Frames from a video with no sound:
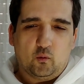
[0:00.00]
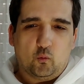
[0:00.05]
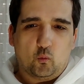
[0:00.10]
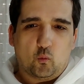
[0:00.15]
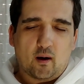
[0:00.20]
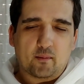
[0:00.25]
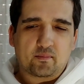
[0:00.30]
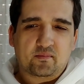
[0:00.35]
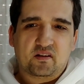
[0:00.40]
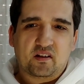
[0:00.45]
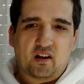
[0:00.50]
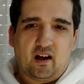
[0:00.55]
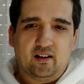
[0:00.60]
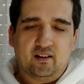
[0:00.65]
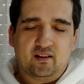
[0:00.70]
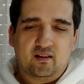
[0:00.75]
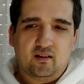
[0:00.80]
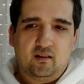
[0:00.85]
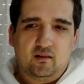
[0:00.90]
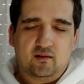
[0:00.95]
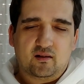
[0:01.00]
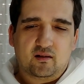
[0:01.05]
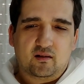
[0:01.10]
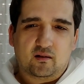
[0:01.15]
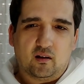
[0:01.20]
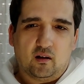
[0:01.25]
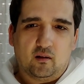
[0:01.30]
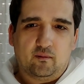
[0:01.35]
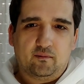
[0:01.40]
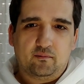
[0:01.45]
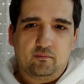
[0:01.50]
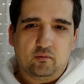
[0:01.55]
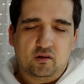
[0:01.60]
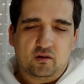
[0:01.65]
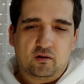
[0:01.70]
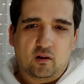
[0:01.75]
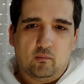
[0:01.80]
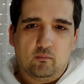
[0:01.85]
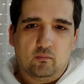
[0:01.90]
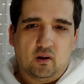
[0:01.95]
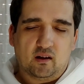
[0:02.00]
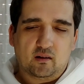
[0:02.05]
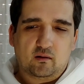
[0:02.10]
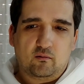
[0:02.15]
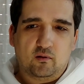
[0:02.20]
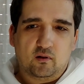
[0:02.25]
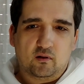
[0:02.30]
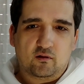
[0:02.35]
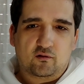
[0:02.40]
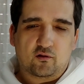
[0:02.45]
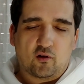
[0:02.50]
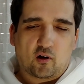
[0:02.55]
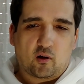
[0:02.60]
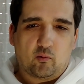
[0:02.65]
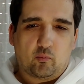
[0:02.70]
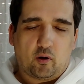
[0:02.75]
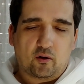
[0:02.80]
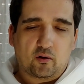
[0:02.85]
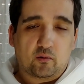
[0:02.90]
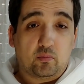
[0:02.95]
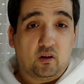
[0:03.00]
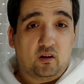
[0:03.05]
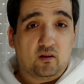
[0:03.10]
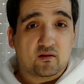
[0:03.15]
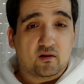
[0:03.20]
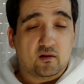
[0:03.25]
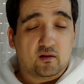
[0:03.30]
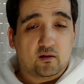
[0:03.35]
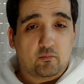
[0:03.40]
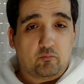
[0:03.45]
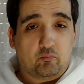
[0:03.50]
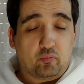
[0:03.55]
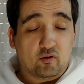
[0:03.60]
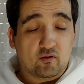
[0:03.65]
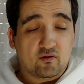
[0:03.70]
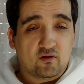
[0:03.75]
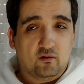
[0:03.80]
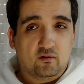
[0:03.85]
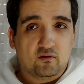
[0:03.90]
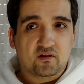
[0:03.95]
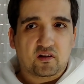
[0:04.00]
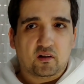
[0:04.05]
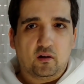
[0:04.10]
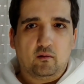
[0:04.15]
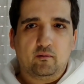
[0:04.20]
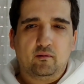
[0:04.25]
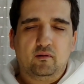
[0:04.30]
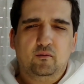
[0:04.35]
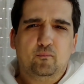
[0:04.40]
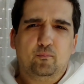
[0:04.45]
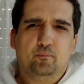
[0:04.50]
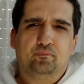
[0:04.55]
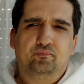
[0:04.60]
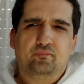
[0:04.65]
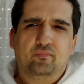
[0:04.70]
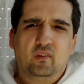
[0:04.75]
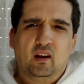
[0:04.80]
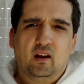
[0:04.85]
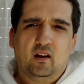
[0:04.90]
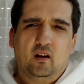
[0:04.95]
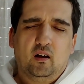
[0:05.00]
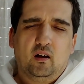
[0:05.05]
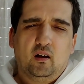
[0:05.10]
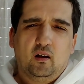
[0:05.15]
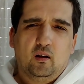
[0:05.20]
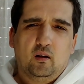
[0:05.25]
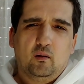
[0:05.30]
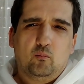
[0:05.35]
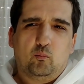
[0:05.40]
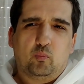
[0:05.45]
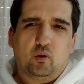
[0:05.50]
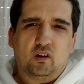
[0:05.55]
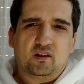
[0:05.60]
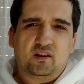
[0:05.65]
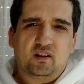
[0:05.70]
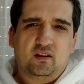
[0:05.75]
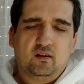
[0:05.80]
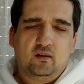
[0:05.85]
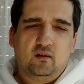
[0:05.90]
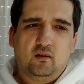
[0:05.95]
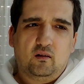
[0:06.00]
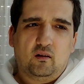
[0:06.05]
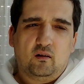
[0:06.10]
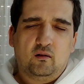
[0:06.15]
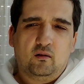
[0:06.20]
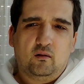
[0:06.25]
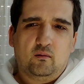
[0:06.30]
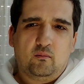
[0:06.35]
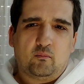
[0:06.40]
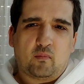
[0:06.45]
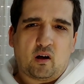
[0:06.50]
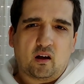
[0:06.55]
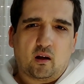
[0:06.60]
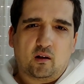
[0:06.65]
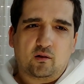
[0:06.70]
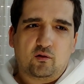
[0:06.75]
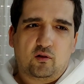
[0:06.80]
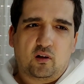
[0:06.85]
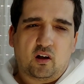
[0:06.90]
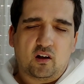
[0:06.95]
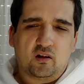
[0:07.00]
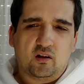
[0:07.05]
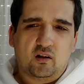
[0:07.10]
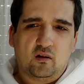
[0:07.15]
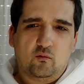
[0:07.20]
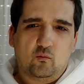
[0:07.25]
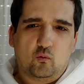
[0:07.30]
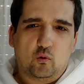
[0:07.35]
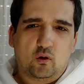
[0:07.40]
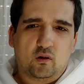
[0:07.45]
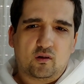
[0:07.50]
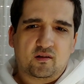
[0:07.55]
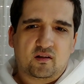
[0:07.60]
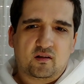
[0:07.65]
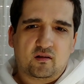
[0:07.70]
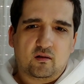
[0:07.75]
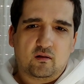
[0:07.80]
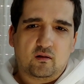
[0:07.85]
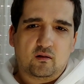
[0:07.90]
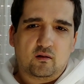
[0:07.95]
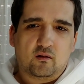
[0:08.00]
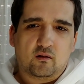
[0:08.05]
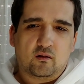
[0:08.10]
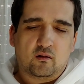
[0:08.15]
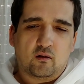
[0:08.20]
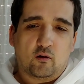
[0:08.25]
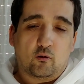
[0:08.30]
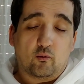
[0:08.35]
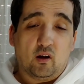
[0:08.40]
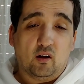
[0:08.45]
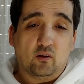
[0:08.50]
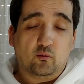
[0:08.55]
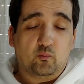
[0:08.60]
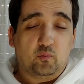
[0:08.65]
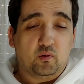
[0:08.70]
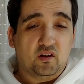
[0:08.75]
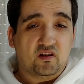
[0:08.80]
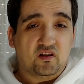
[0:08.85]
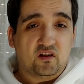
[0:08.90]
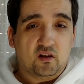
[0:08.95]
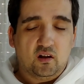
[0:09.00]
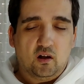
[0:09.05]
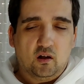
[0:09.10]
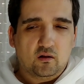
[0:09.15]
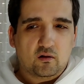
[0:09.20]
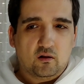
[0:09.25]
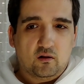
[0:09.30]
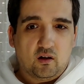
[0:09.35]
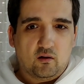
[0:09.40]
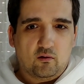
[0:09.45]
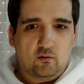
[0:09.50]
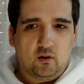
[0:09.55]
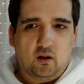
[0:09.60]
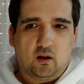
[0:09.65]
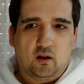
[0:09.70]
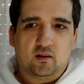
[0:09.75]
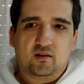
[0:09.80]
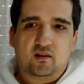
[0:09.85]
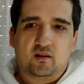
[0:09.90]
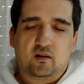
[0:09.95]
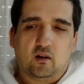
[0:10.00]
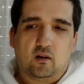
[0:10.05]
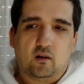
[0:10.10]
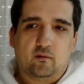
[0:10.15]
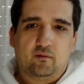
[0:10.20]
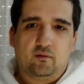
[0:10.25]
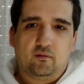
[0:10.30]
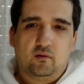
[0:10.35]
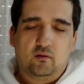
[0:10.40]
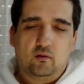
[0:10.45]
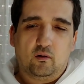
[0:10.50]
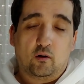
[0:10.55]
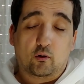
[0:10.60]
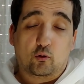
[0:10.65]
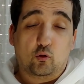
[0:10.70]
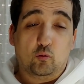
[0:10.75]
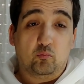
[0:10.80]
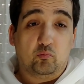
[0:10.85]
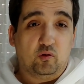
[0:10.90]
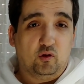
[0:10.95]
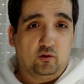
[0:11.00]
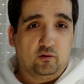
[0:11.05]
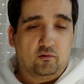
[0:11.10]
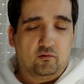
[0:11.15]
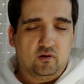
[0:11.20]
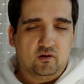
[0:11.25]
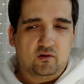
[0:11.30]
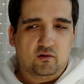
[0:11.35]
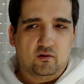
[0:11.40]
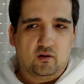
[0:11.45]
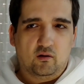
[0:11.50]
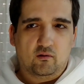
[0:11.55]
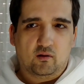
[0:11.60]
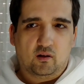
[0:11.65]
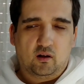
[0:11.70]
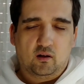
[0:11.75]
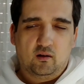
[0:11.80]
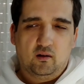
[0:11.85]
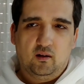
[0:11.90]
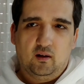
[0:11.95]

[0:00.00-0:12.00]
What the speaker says: websites and stuff, which I'm not going to talk about because it's personal stuff. But my education was around PC engineering and stuff, or computer engineering.